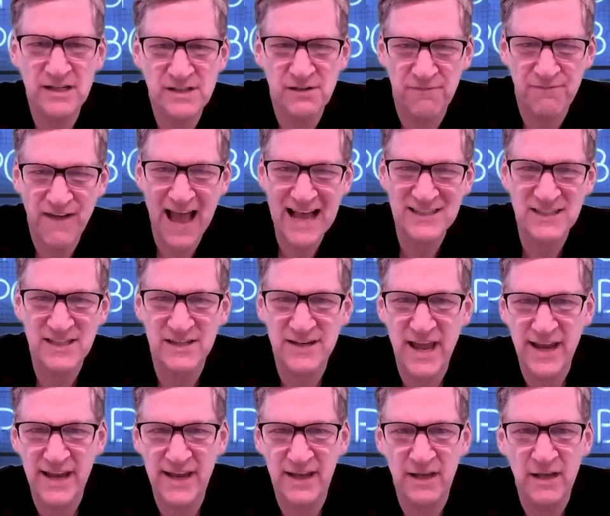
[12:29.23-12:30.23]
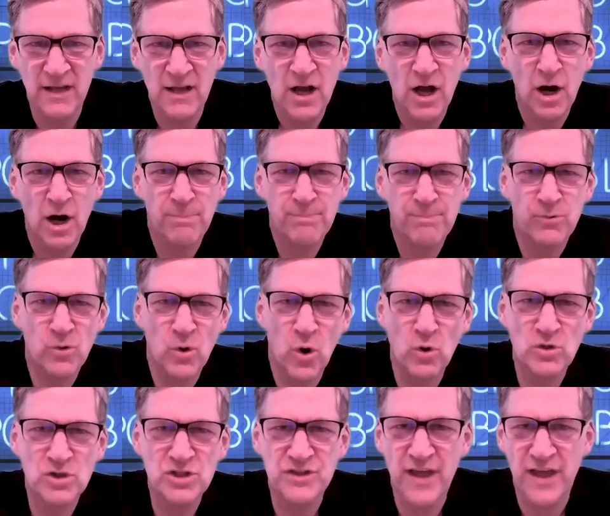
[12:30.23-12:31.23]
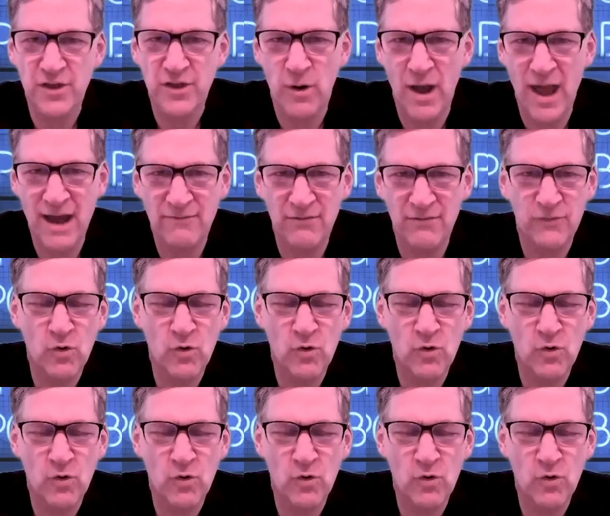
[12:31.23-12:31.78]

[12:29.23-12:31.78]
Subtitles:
It's a fascinating approach that you have.